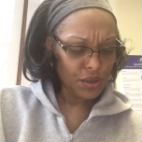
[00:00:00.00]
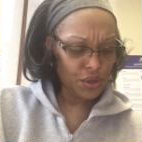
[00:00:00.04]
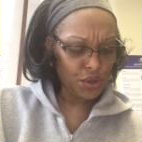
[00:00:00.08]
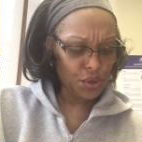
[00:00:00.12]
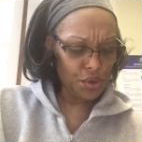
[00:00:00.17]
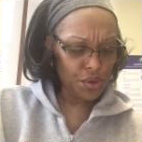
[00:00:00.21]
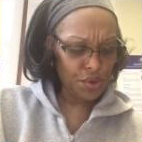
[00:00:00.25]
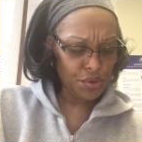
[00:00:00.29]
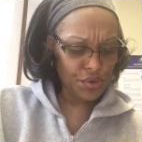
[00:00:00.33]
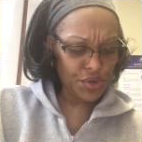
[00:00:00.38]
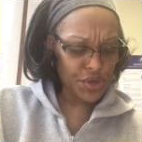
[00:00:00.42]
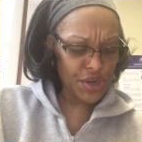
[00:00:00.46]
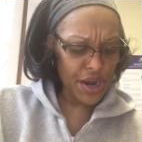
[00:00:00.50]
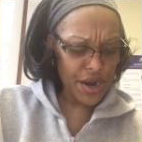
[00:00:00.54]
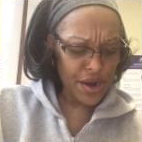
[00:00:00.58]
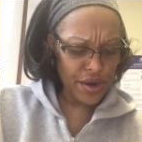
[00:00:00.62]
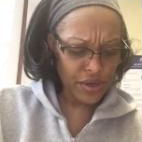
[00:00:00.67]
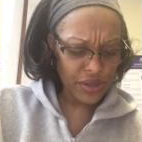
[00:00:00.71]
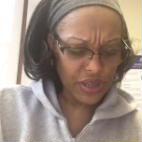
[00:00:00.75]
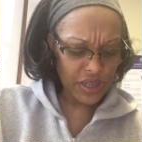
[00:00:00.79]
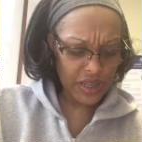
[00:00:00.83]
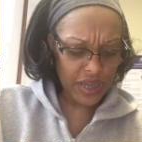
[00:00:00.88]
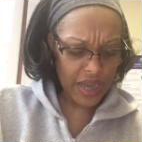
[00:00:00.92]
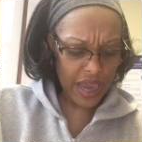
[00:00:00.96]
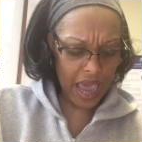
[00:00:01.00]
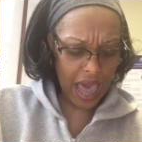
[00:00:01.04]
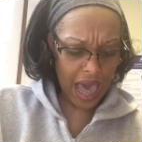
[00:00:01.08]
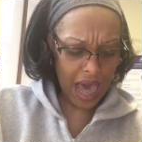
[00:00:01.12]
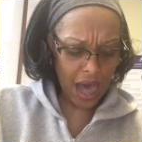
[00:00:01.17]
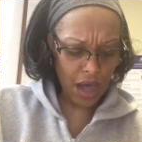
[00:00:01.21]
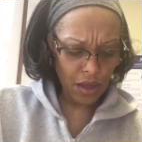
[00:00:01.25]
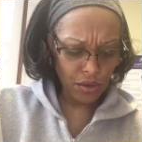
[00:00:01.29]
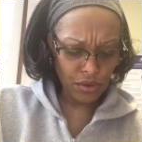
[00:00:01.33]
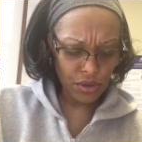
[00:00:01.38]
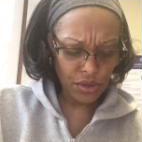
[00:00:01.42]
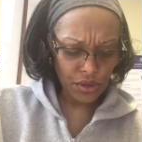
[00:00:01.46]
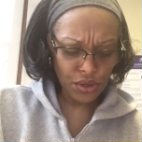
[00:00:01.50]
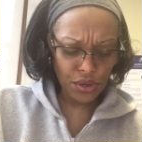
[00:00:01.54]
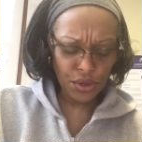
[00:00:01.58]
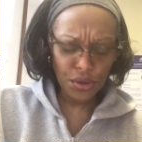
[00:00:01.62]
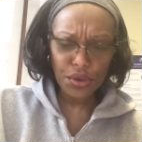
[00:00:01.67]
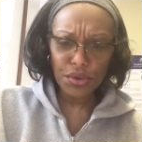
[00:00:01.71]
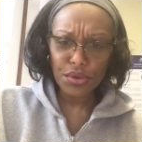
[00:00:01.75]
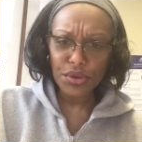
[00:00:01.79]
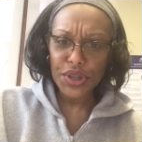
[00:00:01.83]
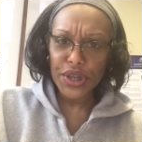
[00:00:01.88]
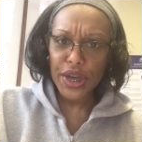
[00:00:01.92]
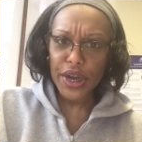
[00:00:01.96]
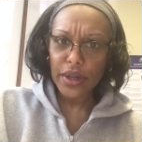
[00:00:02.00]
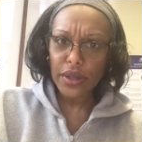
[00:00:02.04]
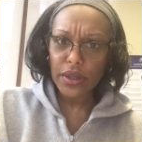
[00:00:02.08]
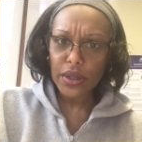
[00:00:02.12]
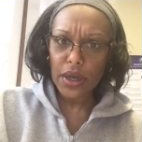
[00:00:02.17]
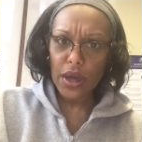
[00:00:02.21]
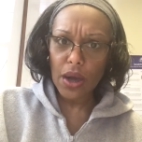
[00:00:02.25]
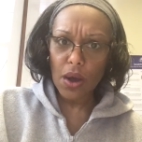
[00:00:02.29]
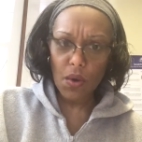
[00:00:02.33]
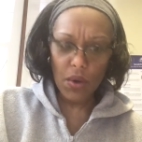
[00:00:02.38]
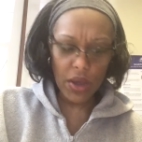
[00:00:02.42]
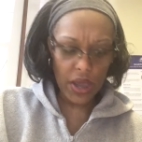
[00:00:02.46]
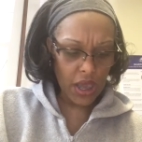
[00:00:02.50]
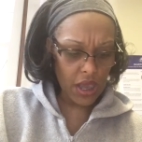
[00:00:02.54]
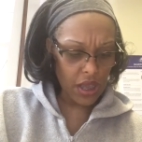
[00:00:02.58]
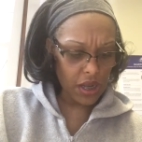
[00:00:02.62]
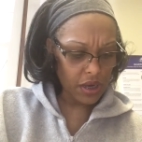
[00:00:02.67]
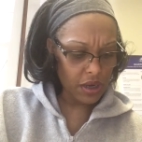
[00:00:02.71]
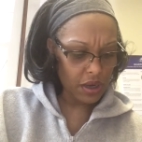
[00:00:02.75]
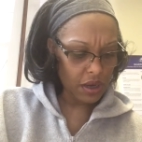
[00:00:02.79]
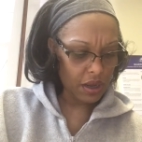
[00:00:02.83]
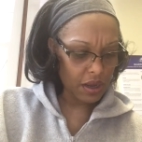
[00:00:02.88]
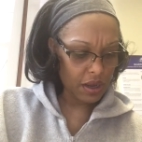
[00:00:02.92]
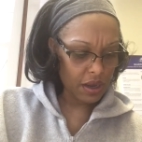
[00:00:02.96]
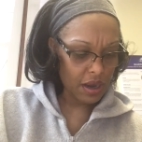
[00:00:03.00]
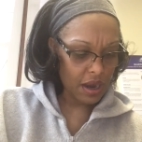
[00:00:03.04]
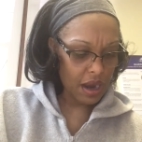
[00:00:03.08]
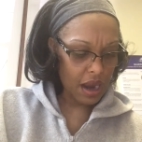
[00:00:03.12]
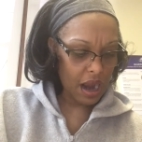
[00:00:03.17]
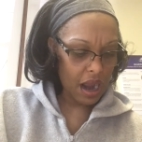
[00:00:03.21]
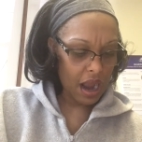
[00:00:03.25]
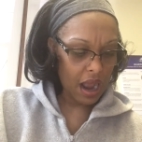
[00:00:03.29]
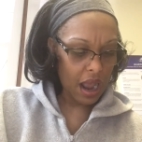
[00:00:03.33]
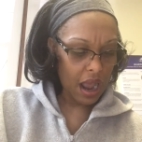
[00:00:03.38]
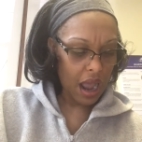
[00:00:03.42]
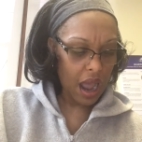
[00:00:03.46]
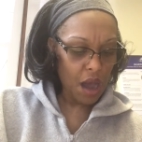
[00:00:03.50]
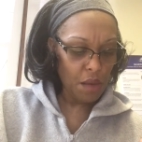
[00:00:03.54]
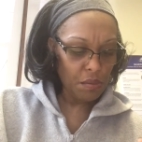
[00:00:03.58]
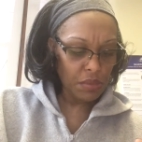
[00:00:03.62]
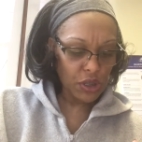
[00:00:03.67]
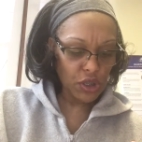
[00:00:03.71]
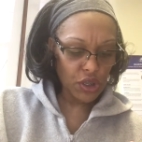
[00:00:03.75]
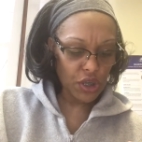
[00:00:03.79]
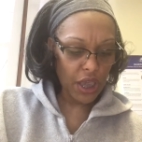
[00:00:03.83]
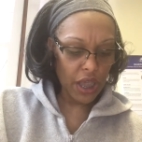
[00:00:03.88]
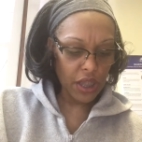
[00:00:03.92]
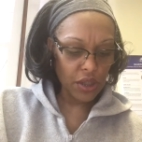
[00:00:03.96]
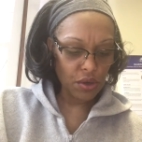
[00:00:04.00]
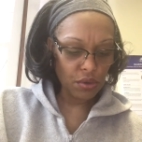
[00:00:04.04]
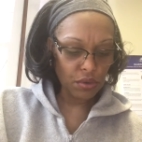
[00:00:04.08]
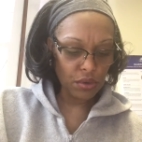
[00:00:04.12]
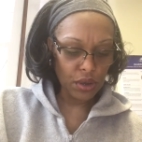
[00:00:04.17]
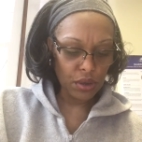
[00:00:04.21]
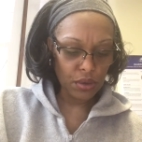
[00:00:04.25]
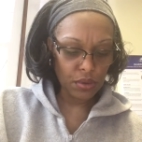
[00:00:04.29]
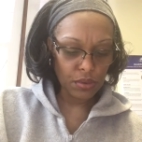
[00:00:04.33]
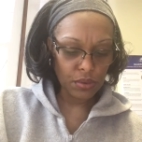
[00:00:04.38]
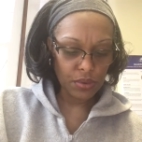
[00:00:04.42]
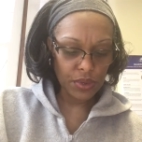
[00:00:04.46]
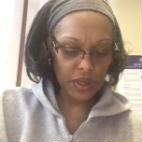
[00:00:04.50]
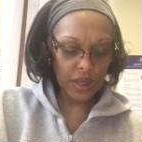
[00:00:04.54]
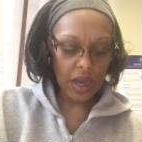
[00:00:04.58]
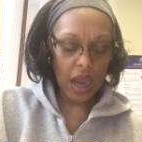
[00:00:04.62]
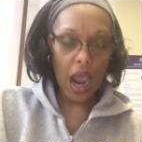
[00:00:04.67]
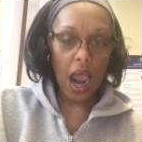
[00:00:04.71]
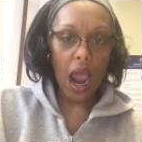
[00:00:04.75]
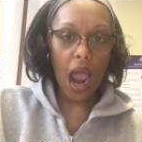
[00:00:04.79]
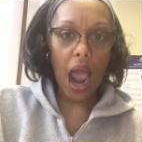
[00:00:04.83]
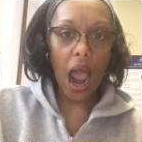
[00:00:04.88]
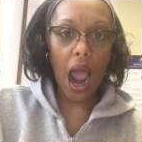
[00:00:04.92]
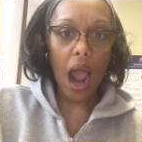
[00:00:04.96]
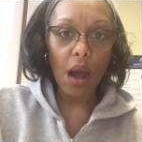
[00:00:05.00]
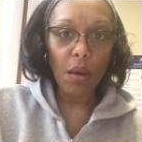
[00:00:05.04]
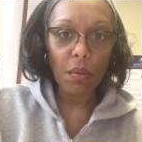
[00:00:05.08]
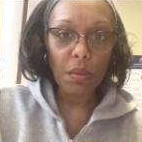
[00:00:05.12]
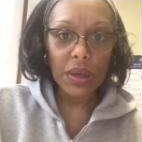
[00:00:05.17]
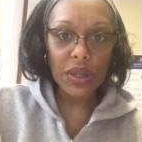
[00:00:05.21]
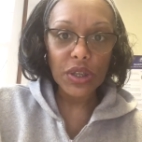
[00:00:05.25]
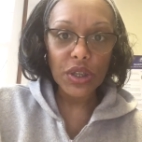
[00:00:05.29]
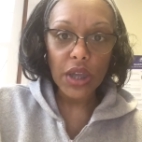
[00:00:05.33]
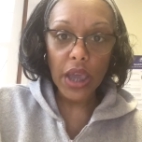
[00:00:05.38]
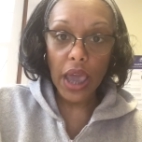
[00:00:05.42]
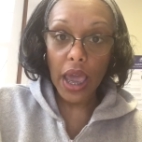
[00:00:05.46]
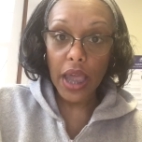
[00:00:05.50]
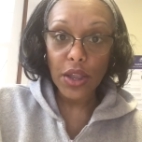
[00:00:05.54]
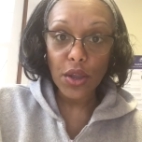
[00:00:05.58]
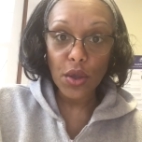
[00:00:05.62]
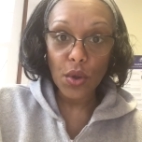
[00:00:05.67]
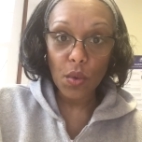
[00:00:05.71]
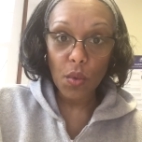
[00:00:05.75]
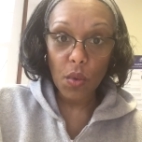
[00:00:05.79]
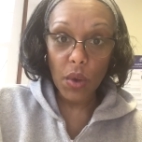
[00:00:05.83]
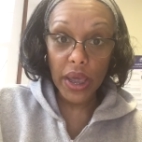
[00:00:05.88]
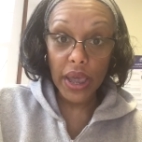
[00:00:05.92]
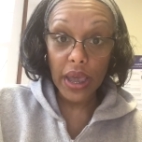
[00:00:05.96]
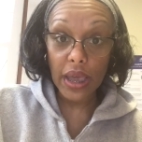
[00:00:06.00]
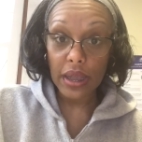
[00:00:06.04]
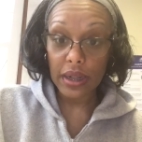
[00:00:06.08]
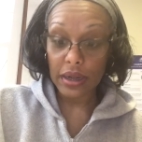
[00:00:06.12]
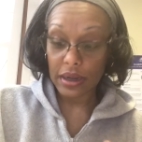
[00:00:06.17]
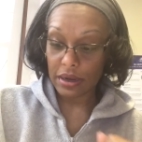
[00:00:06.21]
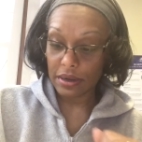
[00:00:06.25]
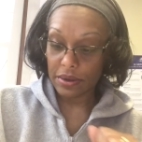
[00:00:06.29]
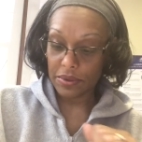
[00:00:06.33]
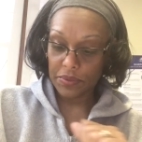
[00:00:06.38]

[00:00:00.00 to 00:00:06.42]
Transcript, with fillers: Do you dare to stay out? Do you dare to go in? How much can you lose? How much can you win?